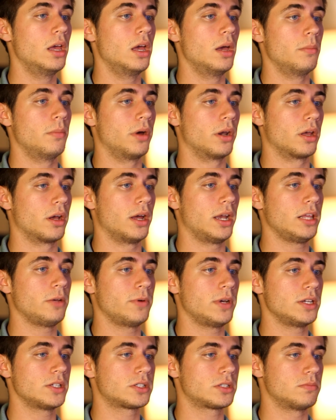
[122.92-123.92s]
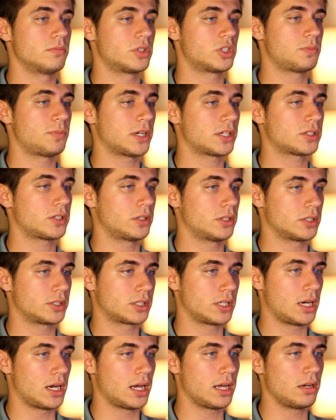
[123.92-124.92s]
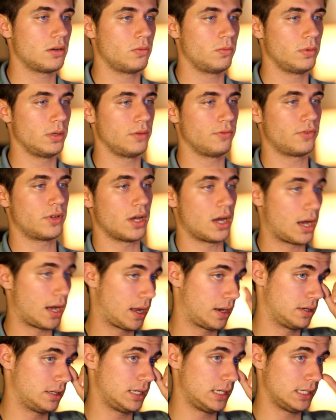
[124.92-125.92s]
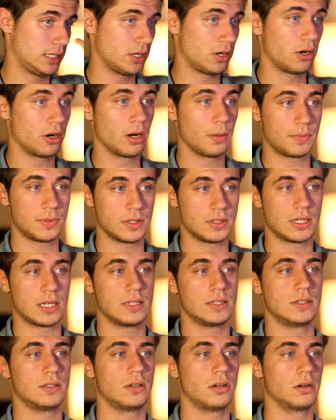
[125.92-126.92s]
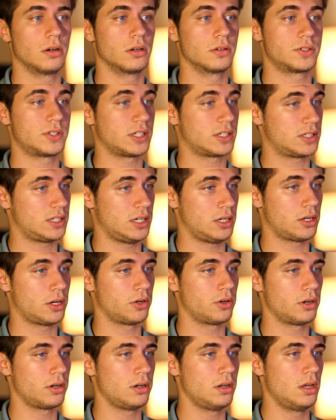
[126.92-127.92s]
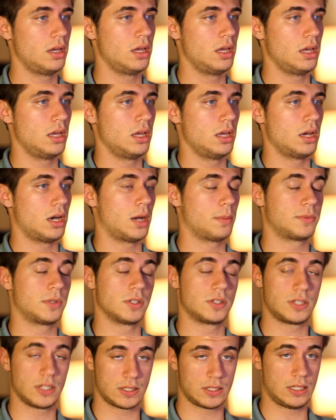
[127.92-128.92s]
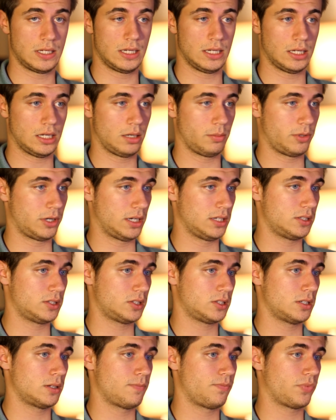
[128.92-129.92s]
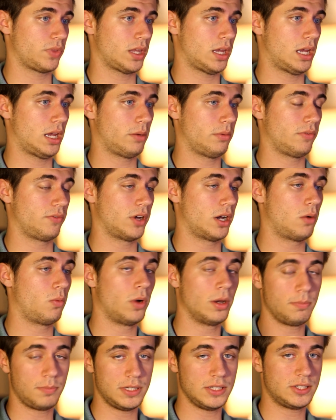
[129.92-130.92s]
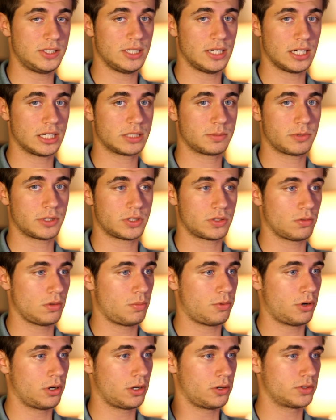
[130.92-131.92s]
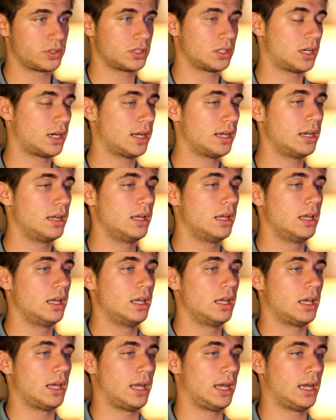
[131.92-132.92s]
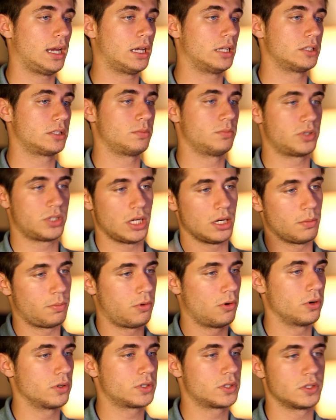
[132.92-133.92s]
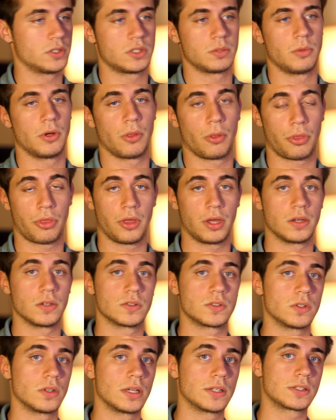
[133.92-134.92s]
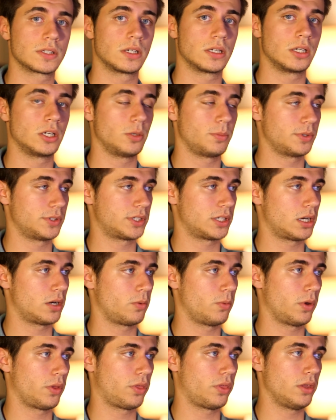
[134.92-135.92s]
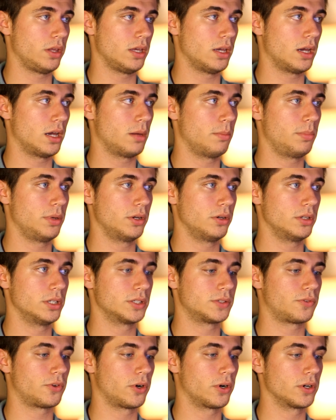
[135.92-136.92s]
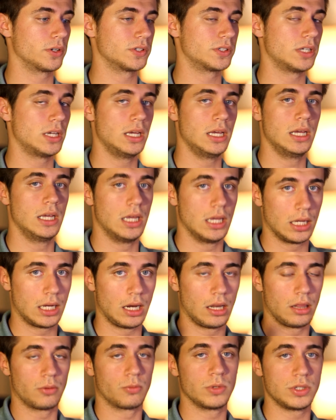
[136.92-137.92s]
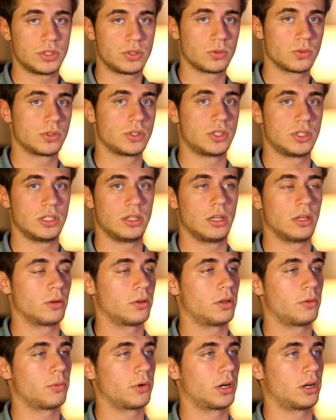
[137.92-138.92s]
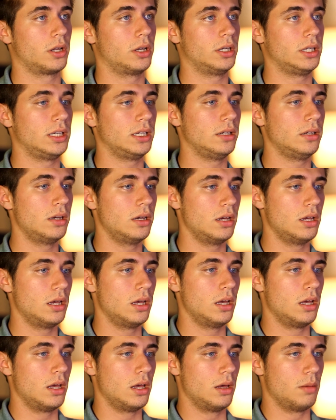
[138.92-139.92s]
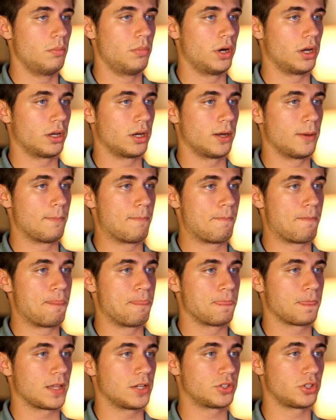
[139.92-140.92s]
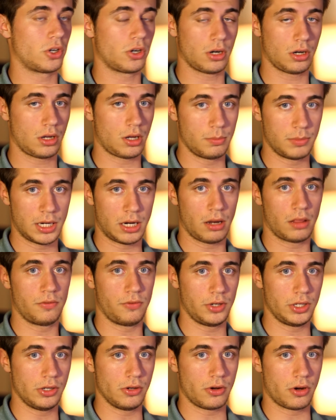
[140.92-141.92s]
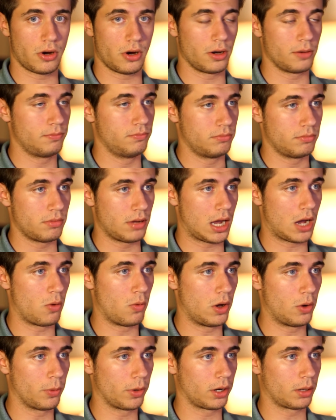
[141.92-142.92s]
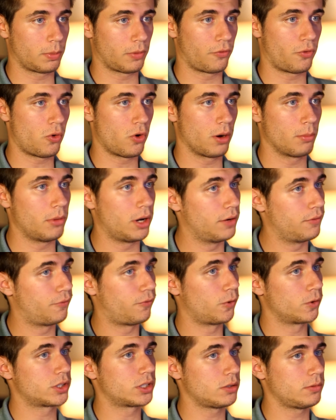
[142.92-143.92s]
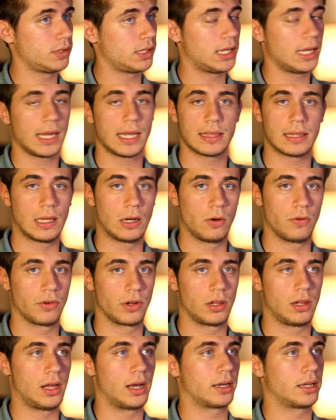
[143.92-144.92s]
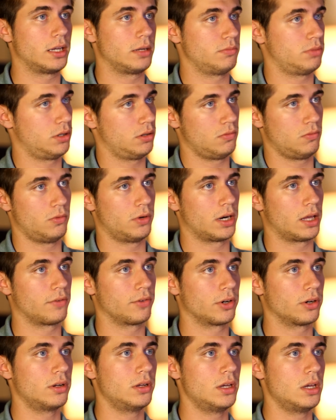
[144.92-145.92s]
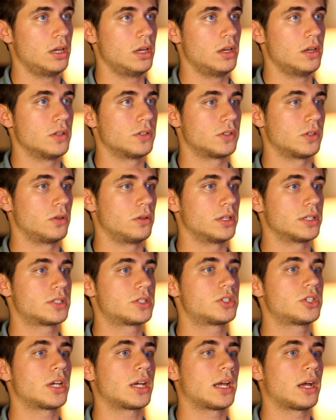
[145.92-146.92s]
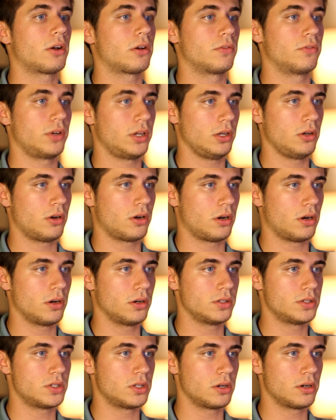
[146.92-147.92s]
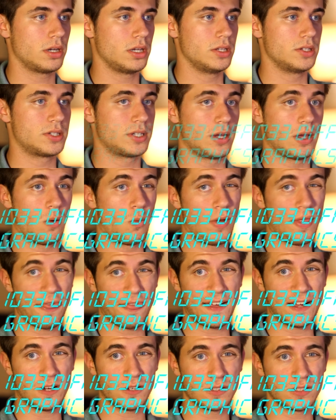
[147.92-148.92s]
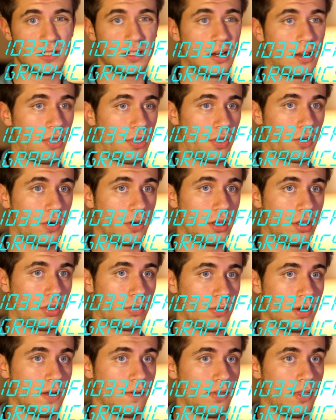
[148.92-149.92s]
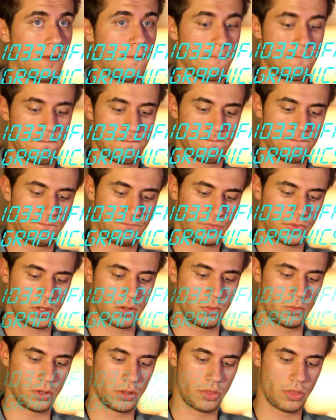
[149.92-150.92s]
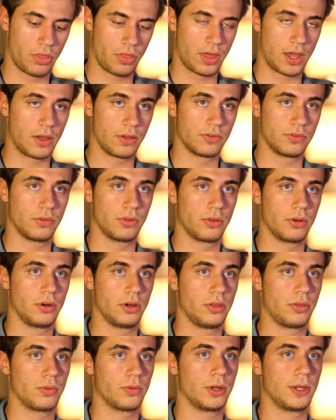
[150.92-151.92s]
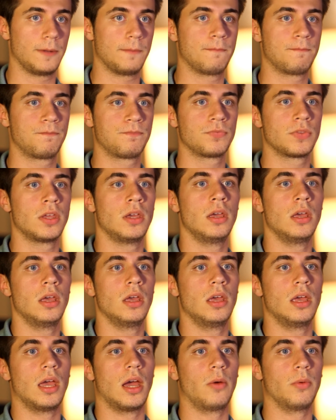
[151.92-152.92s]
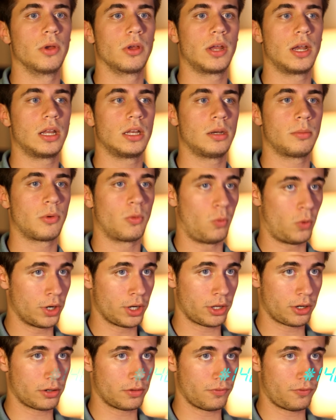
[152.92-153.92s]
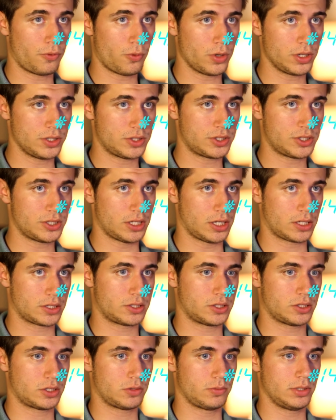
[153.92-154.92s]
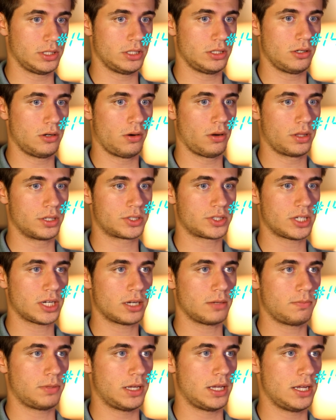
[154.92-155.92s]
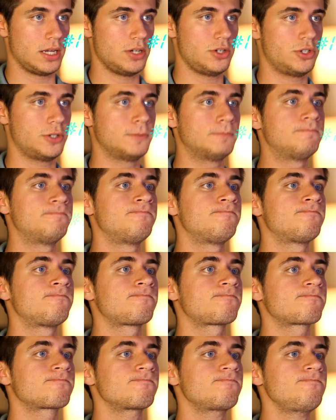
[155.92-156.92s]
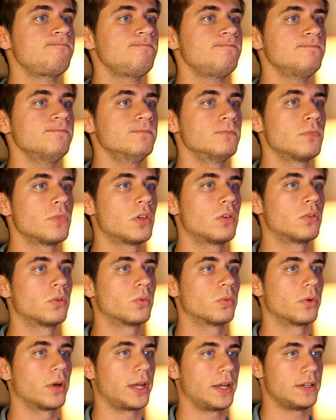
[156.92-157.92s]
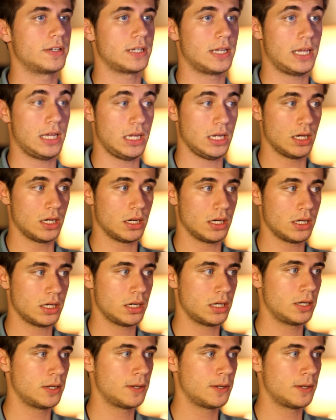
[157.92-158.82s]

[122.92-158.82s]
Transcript: But anyway, some specs on this guy. We've got DDR up to 1600, up to 16 gigabytes, and we've got one PCI Express 3.0 slot, and some SATA ports and some other things, so that's going to help us out with the build as far as getting the resources in there that we're going to need. But it's all going to come down to the video card, how well we're going to perform. Unfortunately, we can't get that overclocking, but whatever. So let's check out our video cards. There is 1,033 of them. 1,033. And we're getting number 146, so we need to go to the second page. Right here.